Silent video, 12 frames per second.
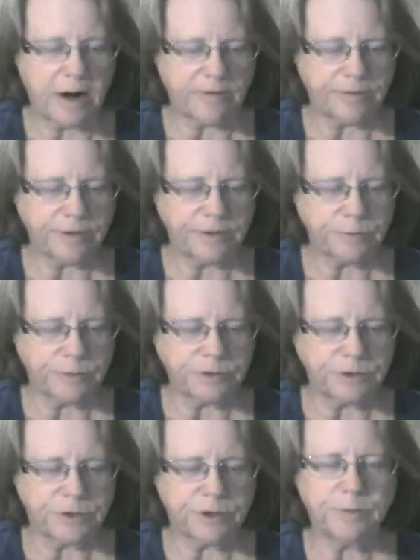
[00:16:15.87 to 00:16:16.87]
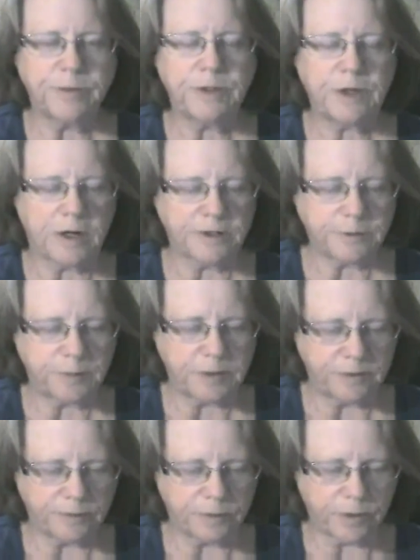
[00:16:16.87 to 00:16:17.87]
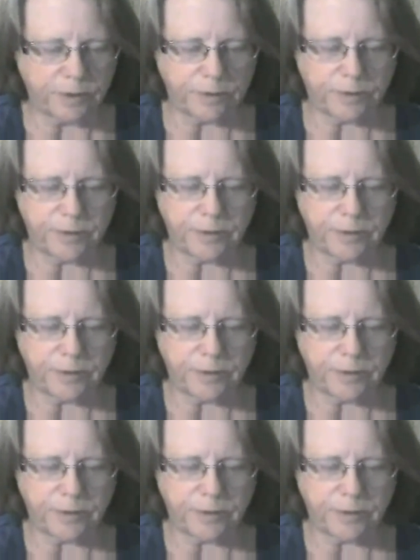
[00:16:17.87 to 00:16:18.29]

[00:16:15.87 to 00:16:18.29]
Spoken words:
efforts will determine our speed of growth.